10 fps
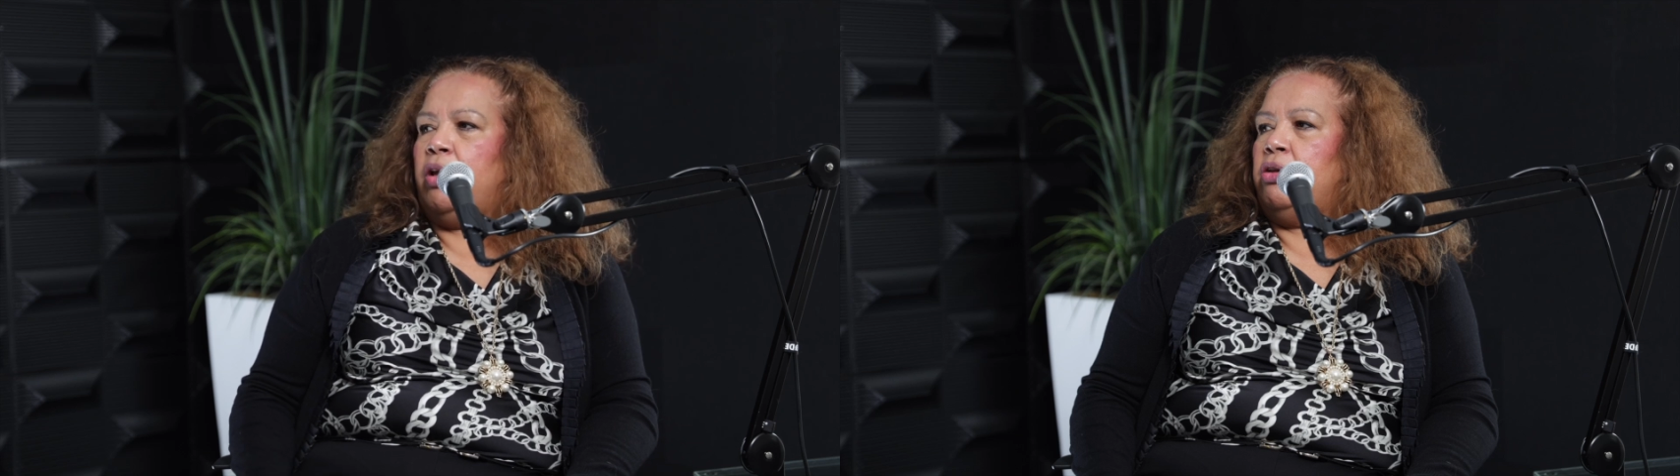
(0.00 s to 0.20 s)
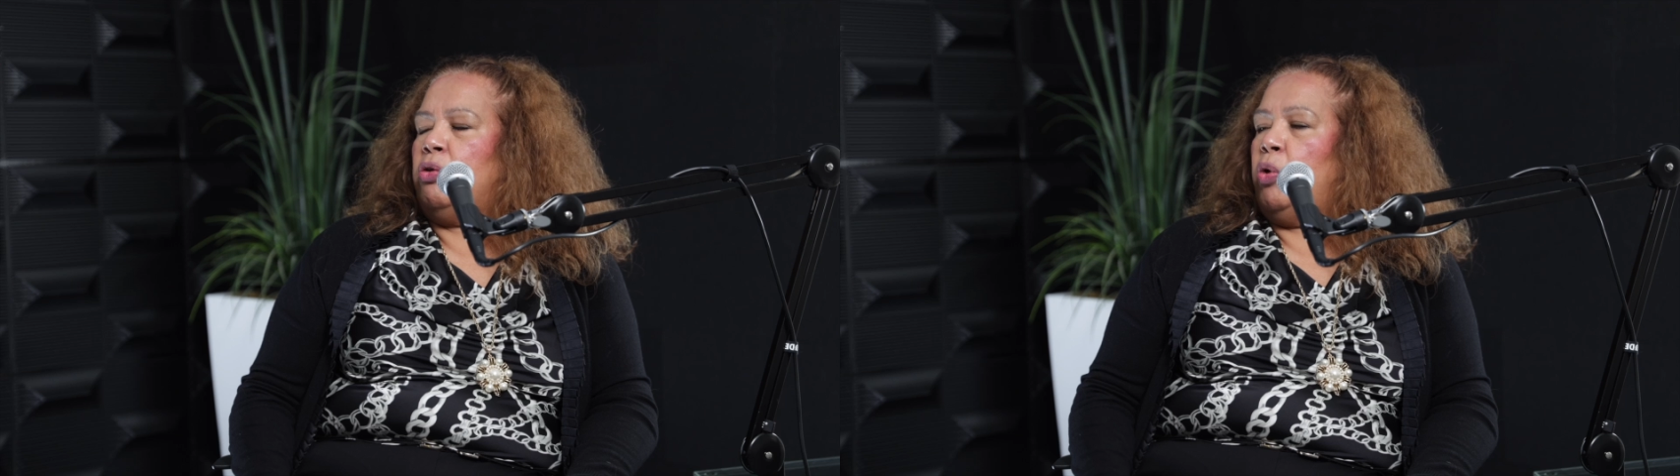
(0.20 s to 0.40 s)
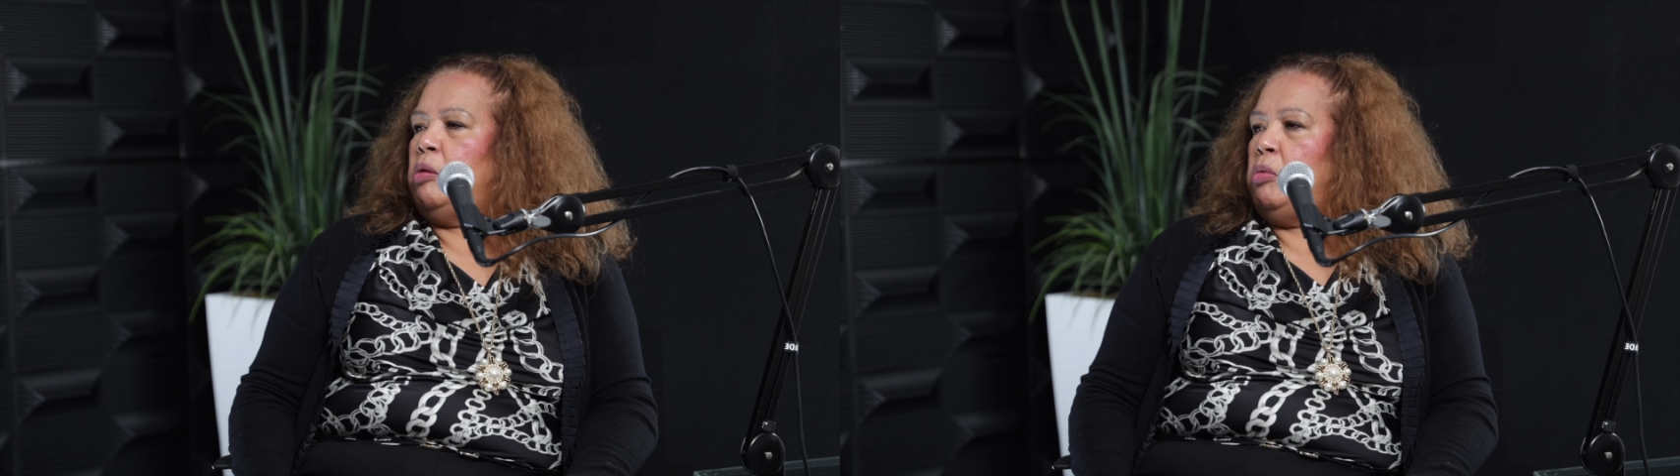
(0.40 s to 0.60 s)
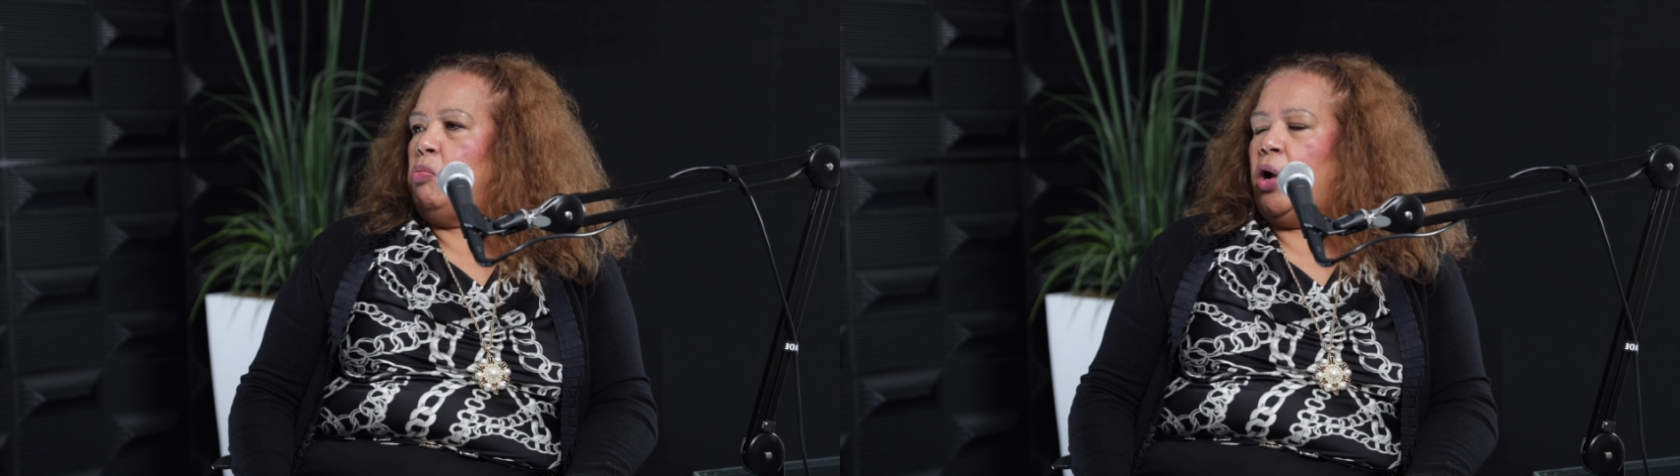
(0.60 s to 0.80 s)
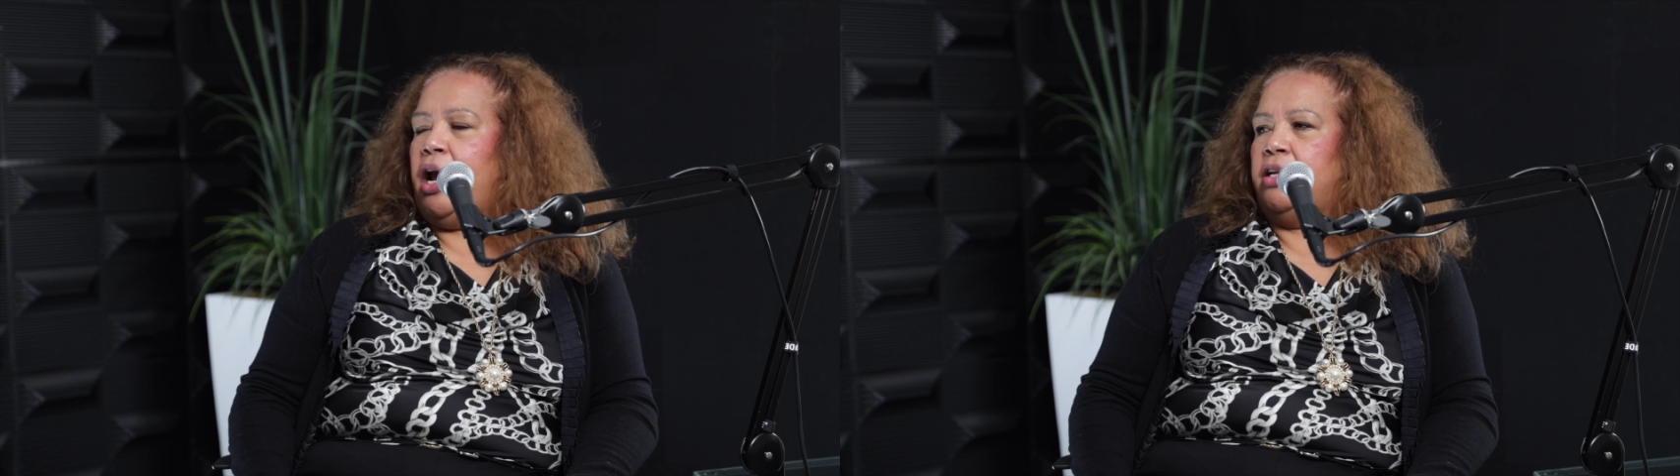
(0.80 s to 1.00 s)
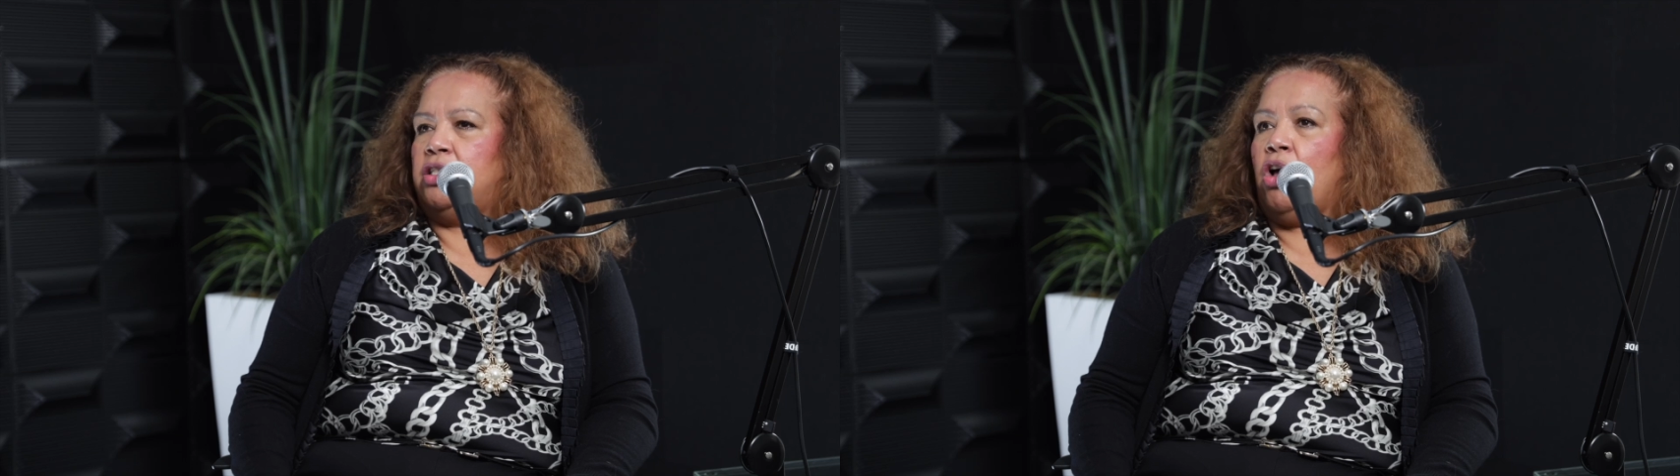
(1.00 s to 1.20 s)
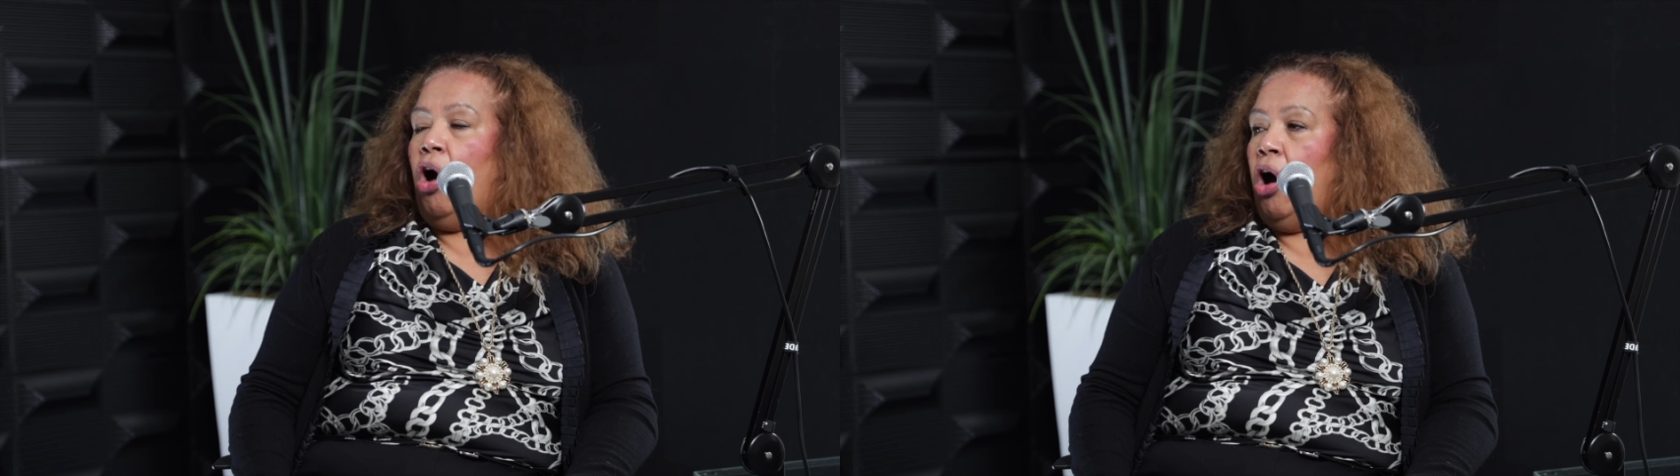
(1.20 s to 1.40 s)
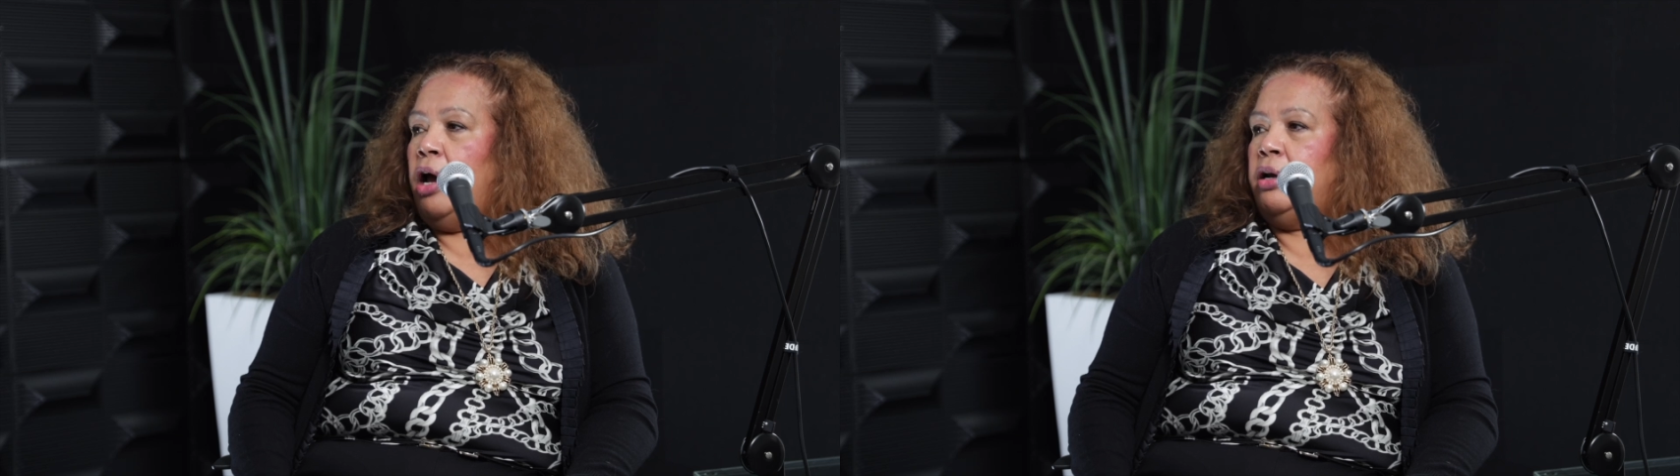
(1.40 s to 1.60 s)
Whether they're going to be more
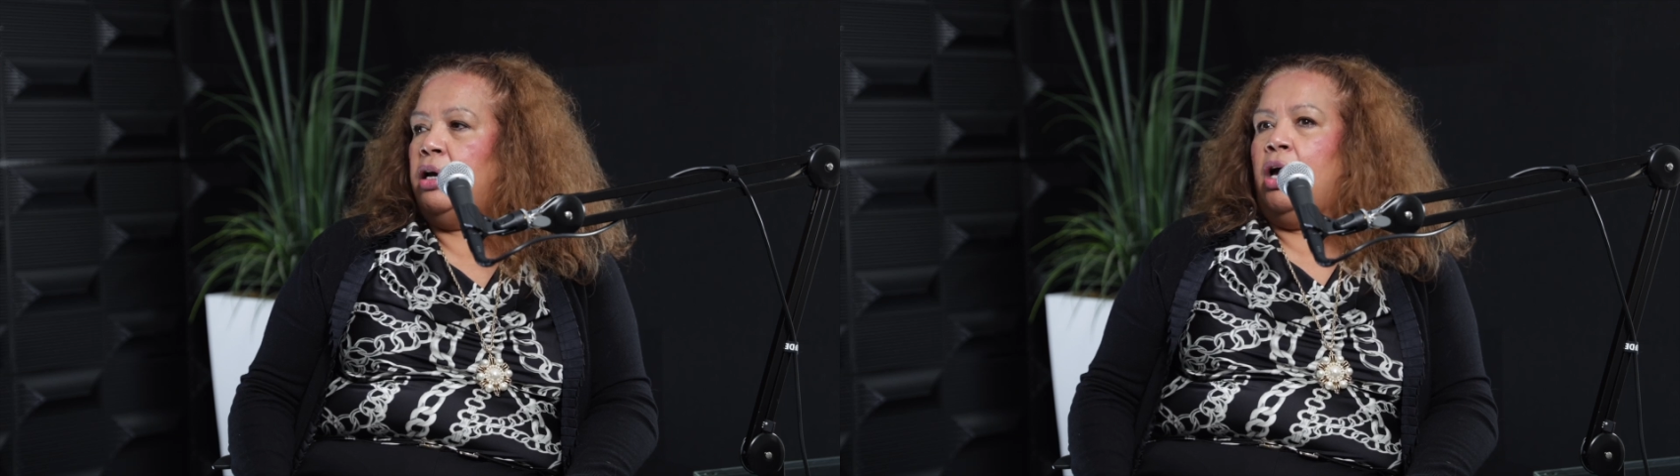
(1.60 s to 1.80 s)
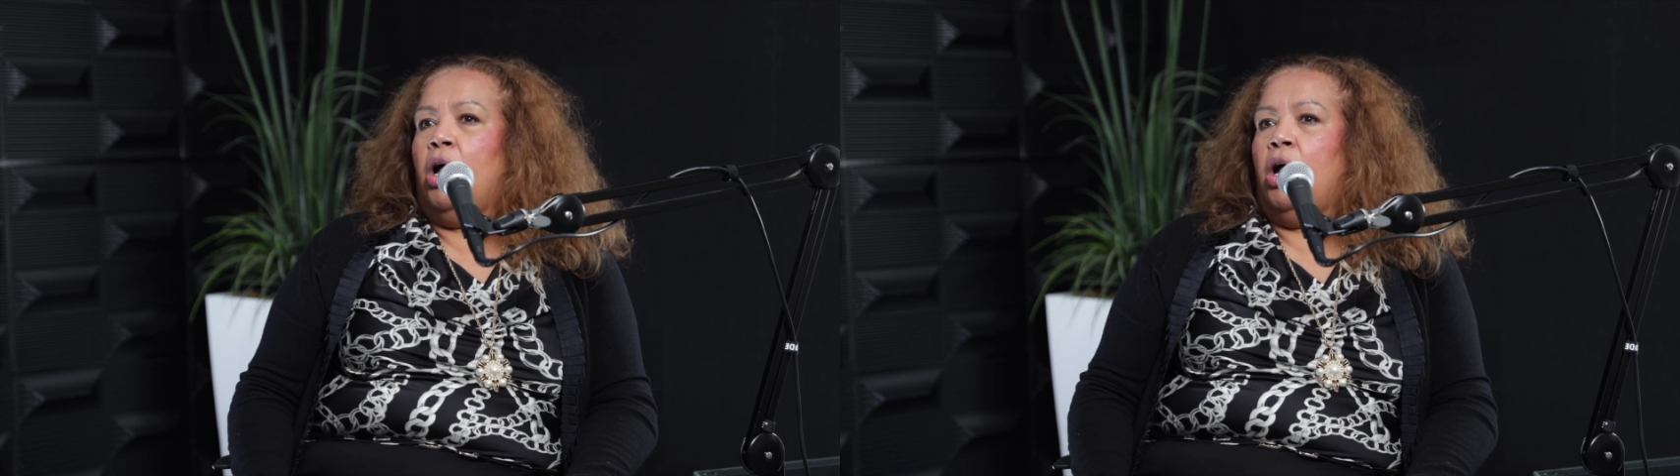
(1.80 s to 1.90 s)
hands-on,